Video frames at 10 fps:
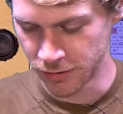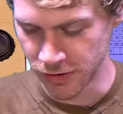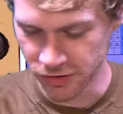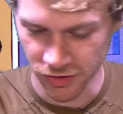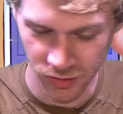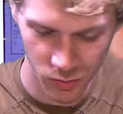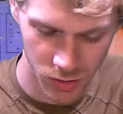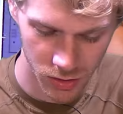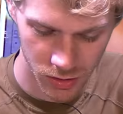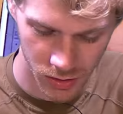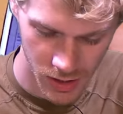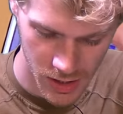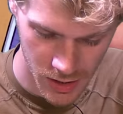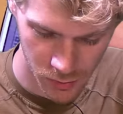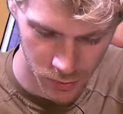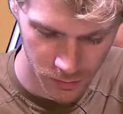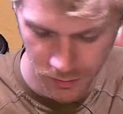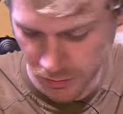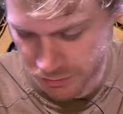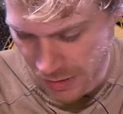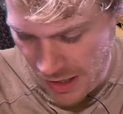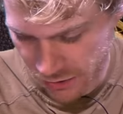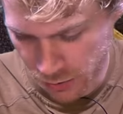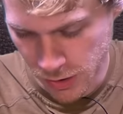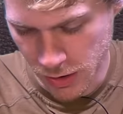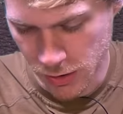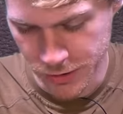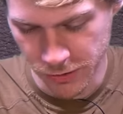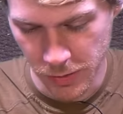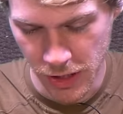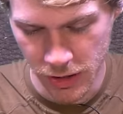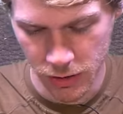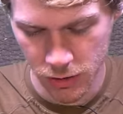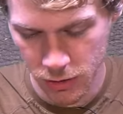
If this doesn't work, I will pass away on the spot.